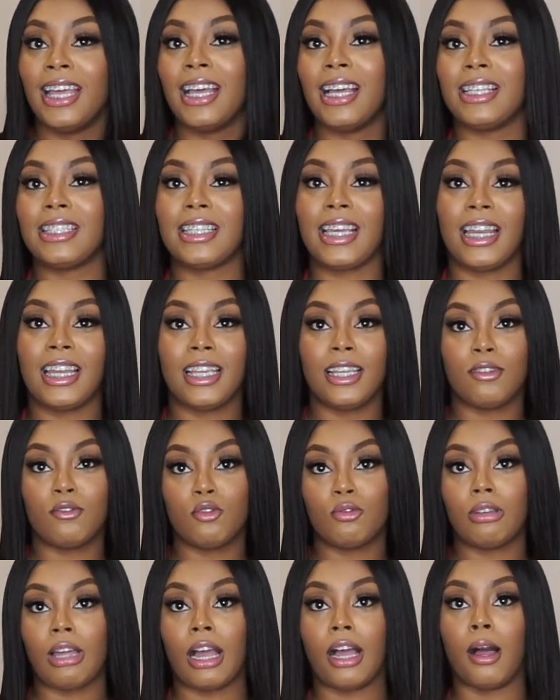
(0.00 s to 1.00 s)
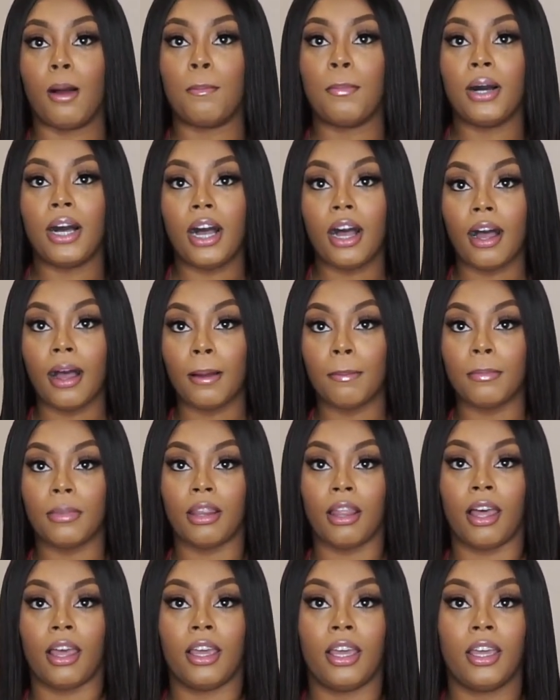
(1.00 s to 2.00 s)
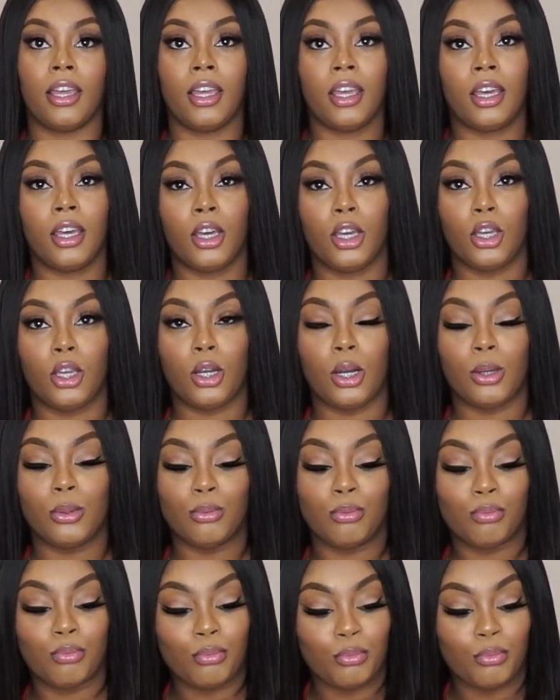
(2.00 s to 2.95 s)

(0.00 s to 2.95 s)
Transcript: This kind of gives you like a pop, like, you know.